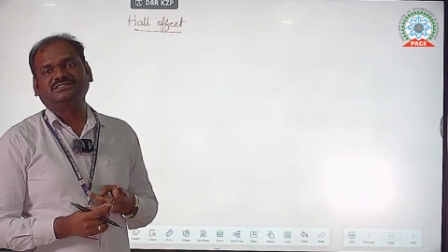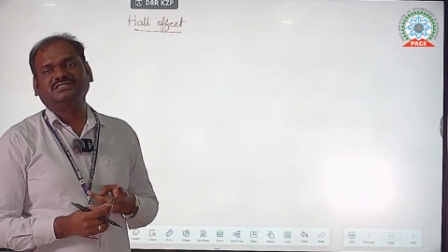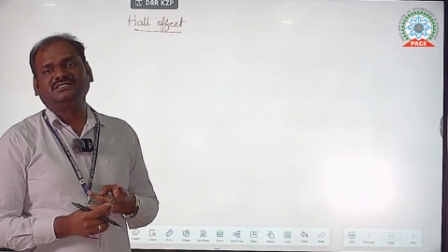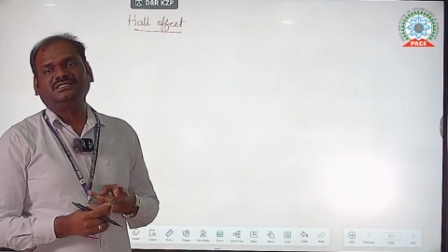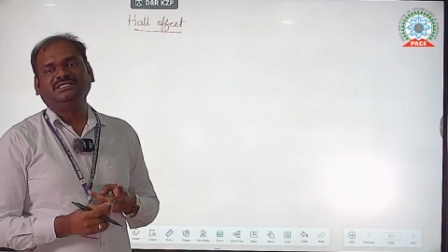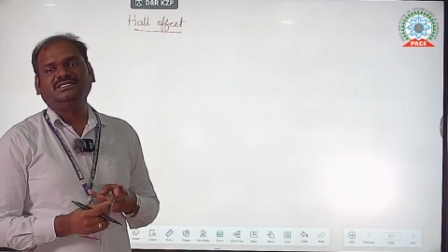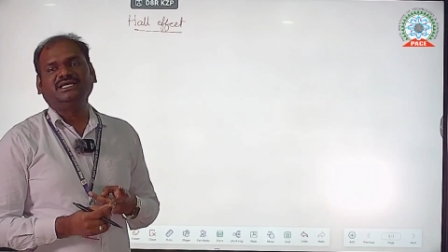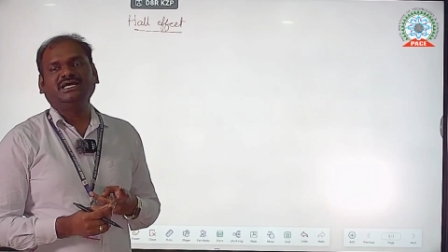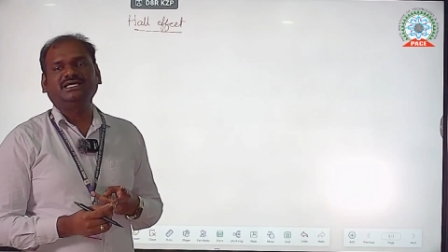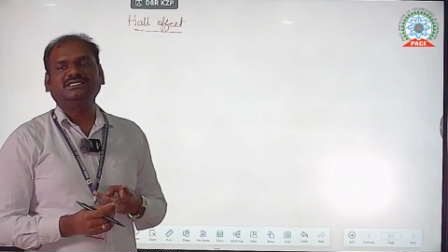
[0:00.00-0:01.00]
it
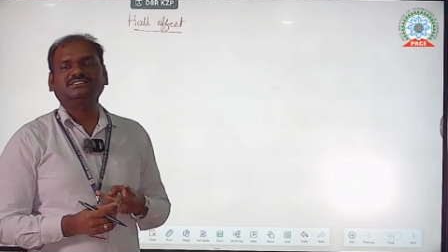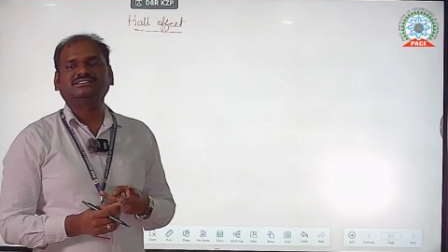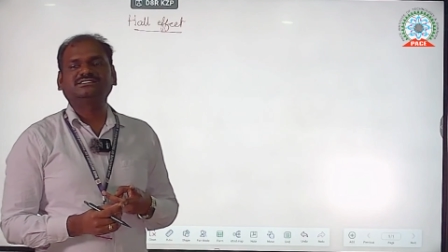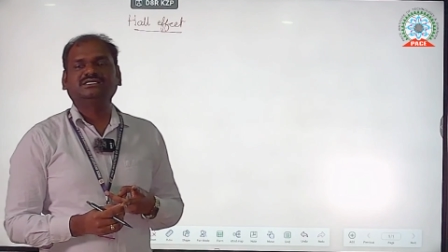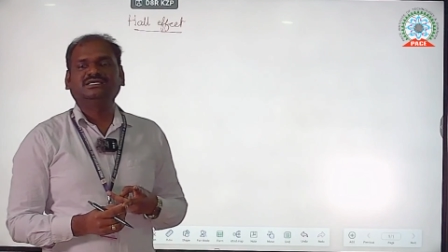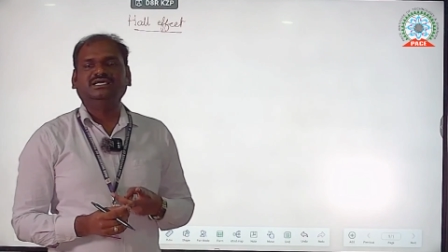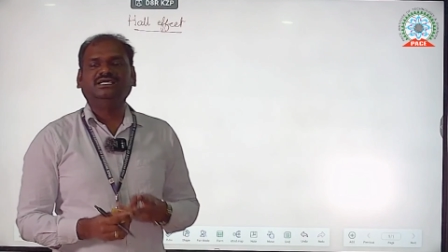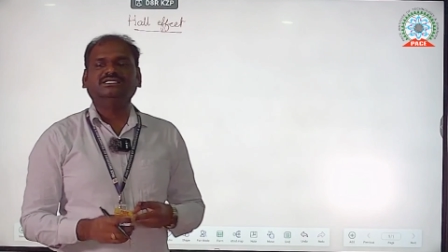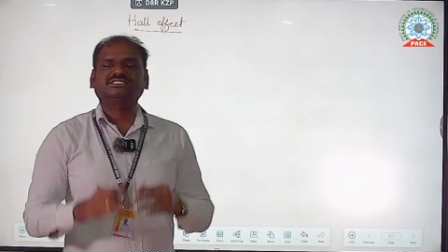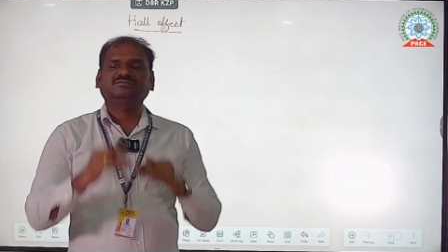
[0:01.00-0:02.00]
has a
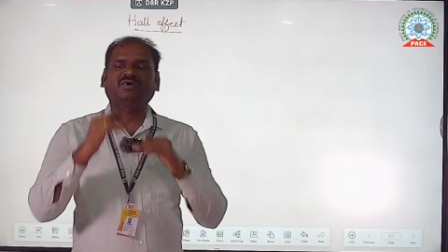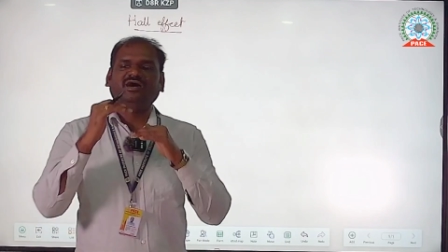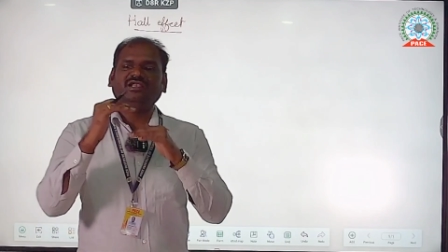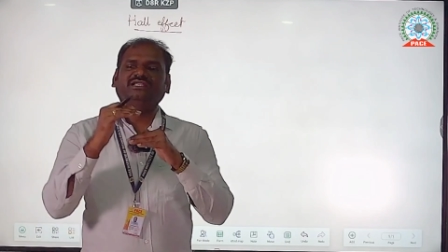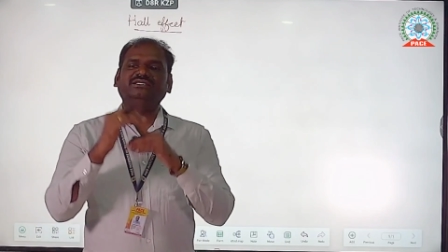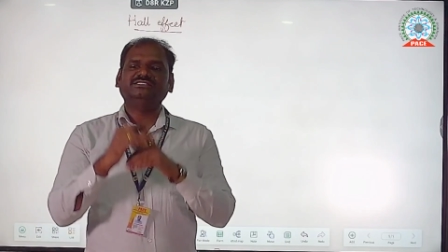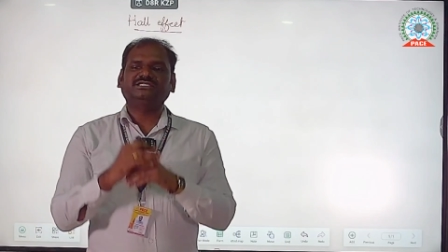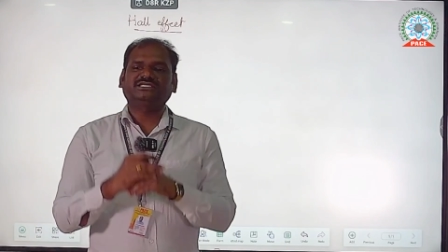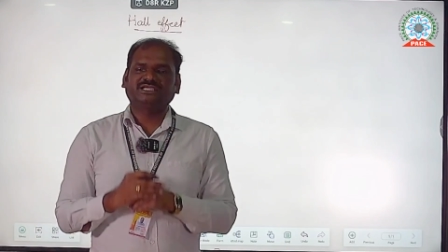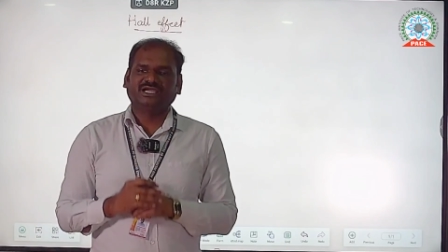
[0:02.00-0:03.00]
small energy
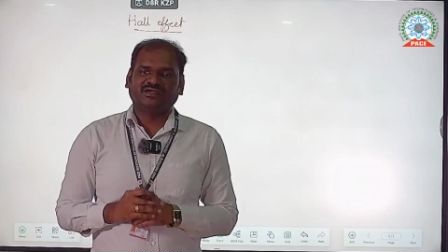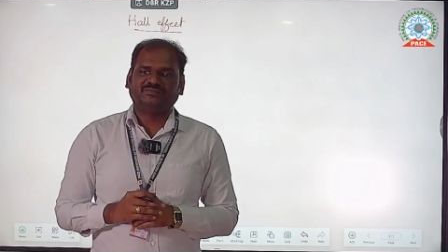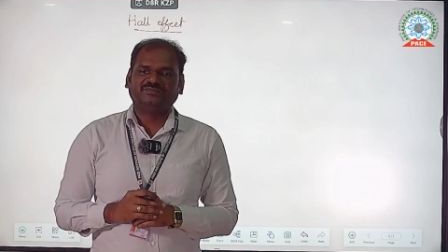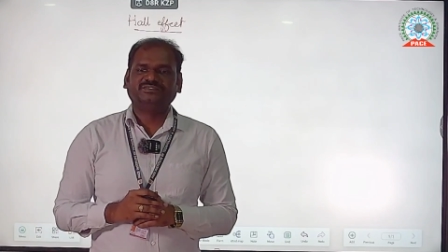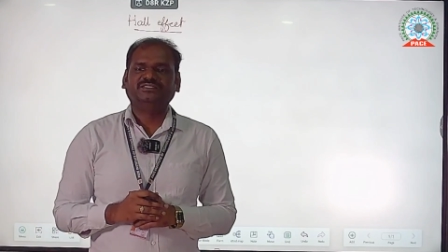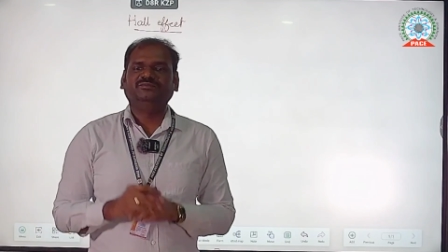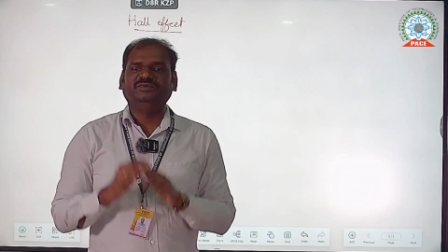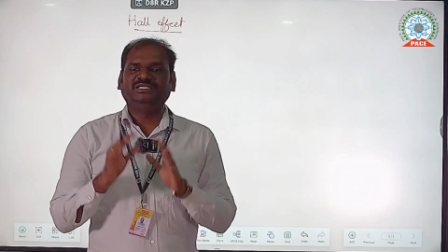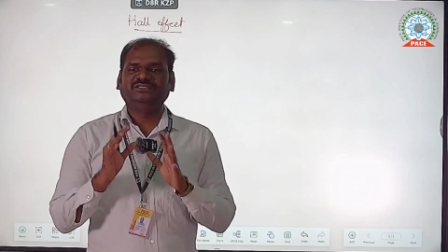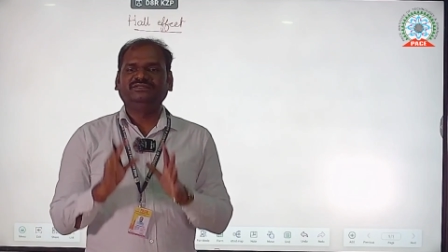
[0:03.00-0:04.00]
gap
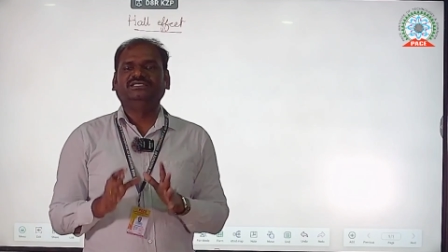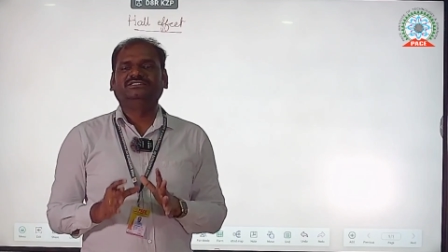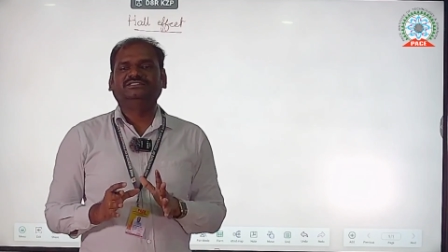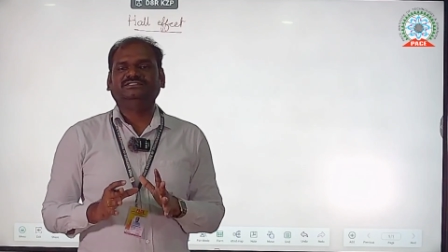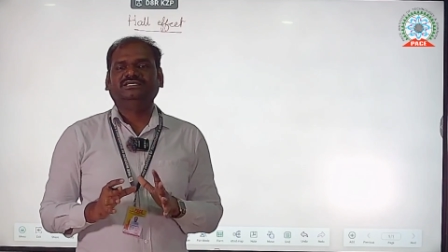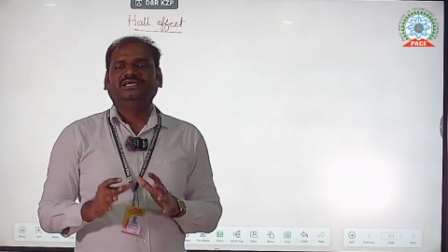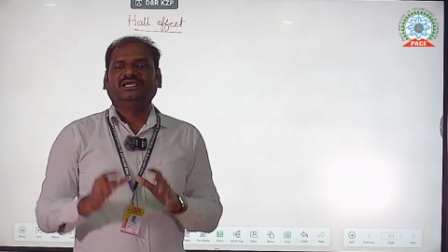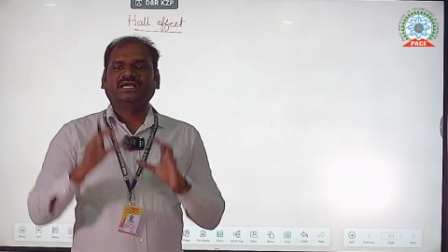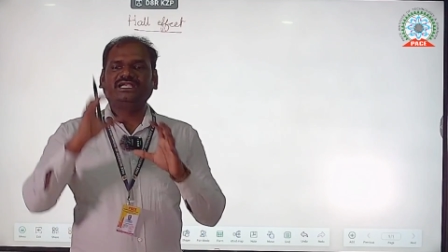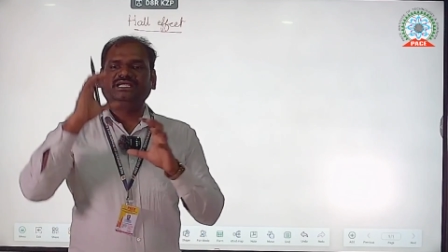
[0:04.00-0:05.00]
between
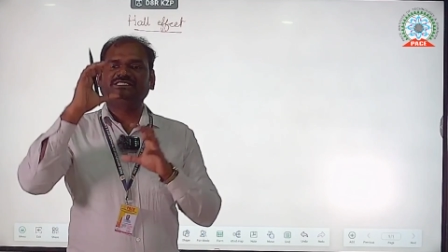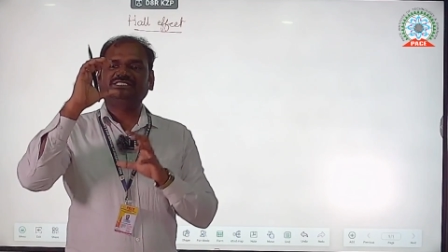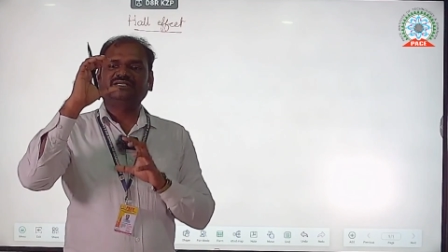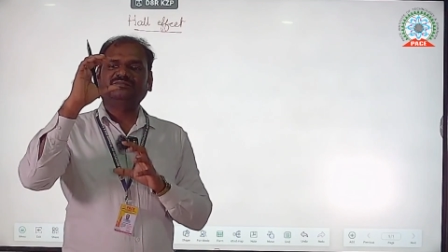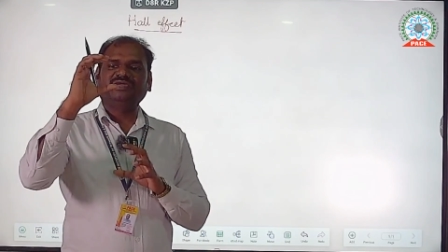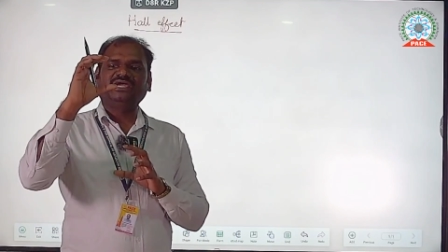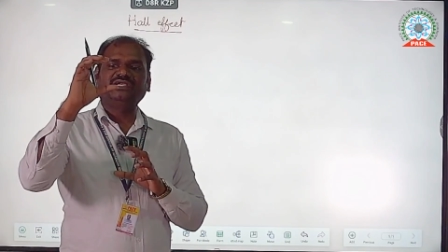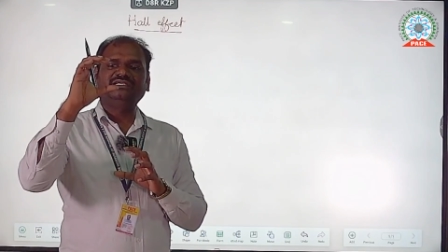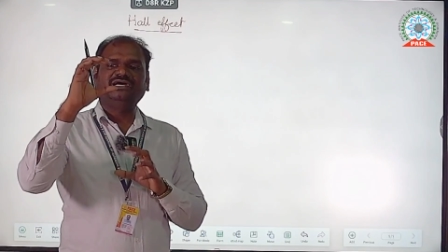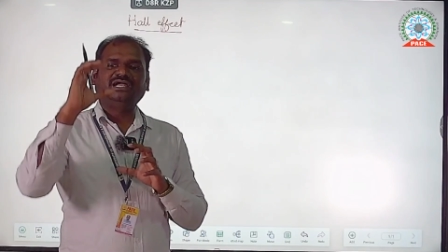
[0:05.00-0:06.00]
conduction band
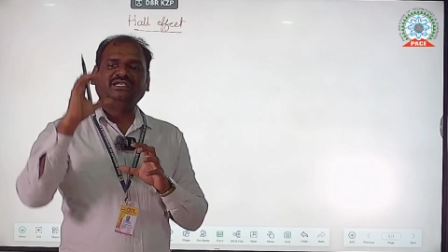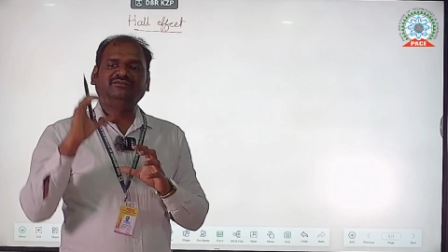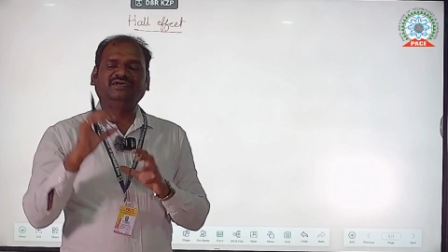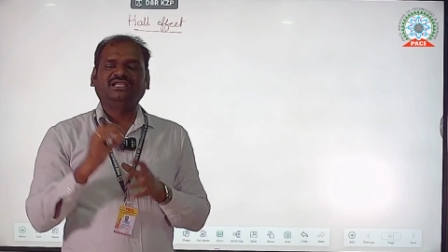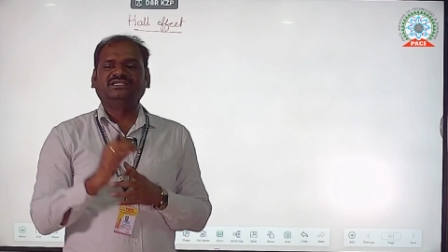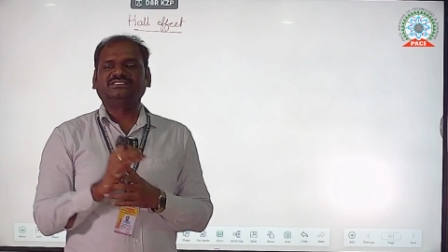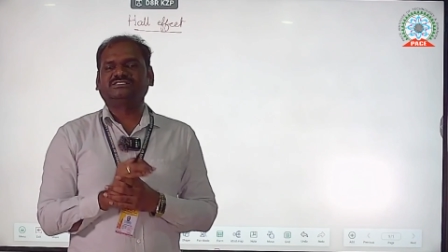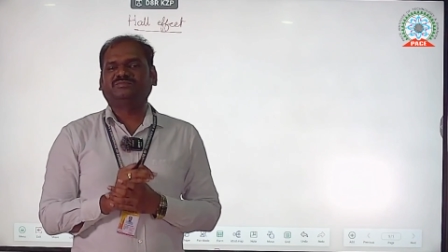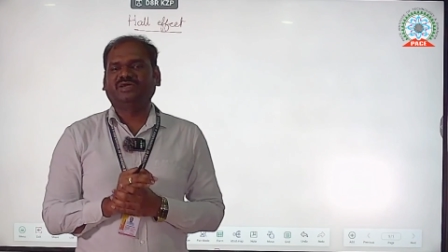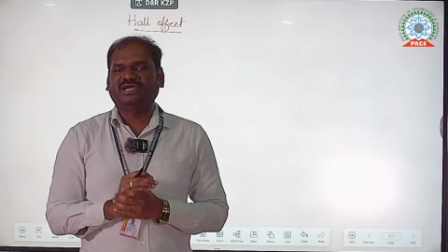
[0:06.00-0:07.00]
and valence
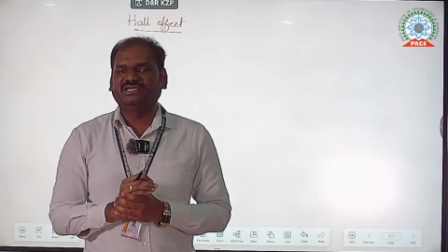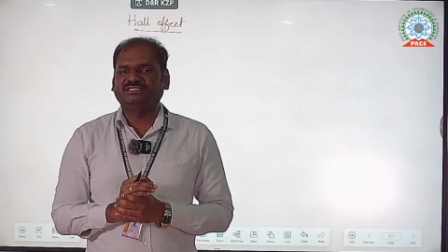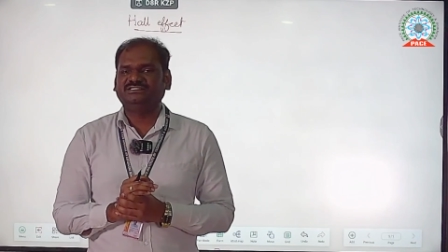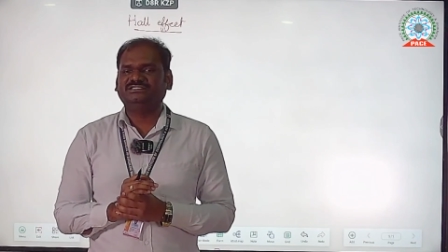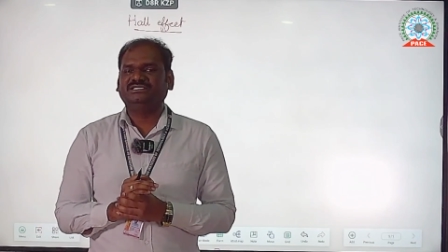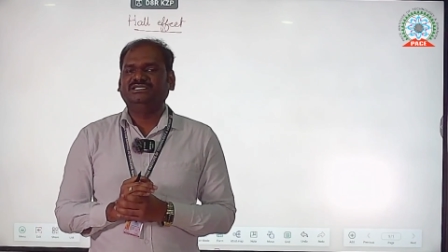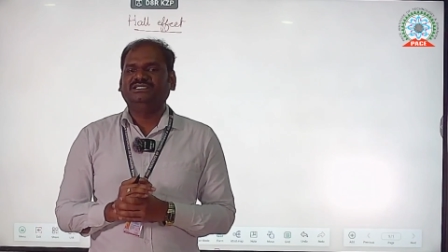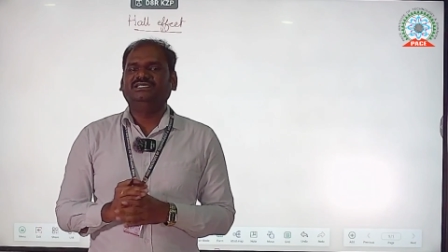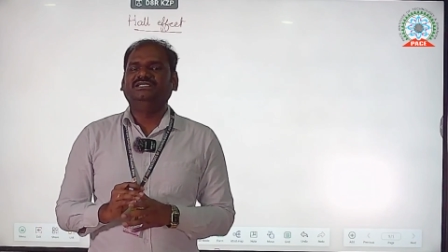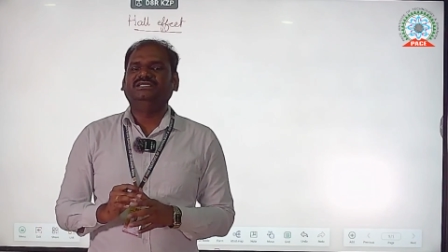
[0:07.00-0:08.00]
band in
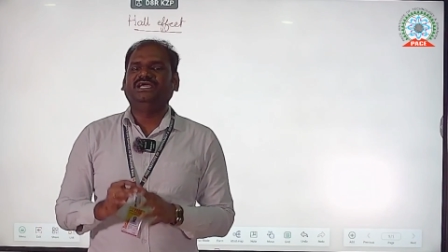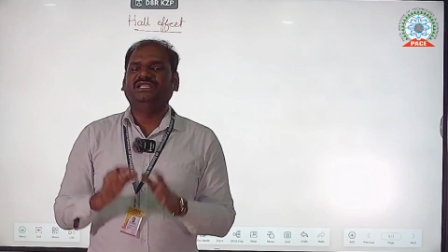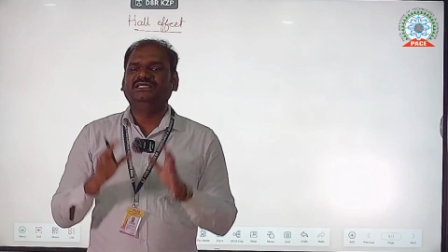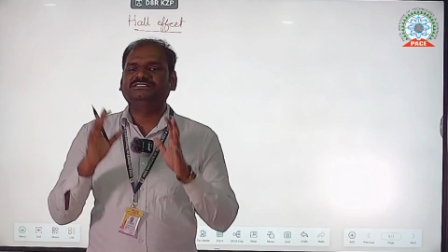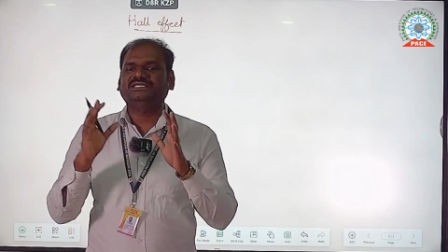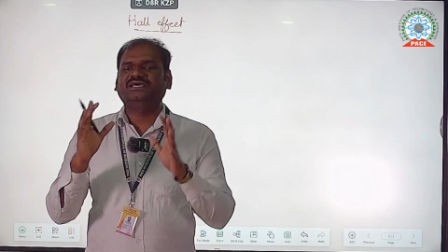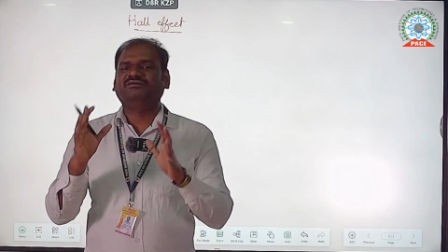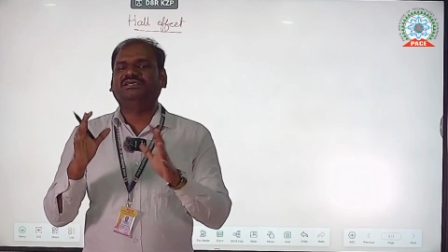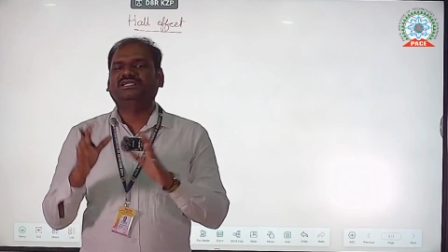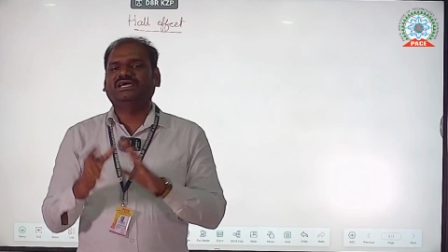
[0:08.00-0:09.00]
energy level
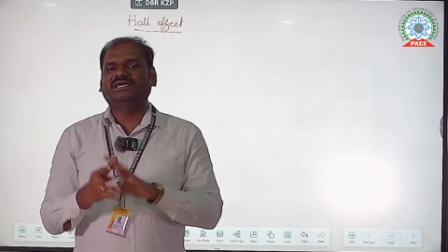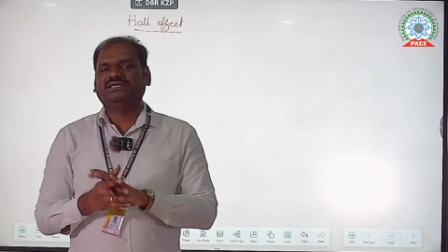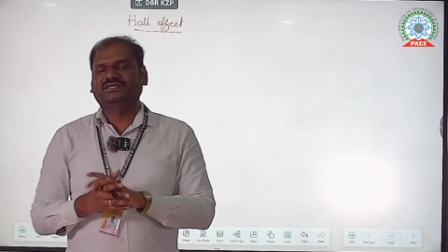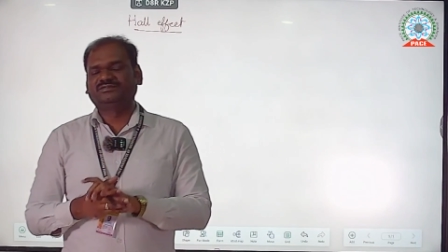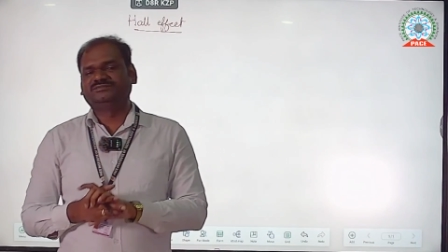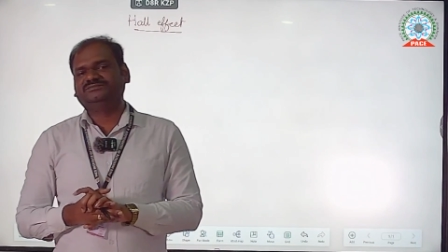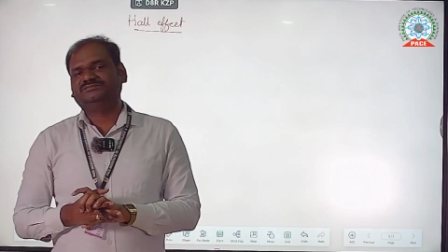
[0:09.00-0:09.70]
diagram.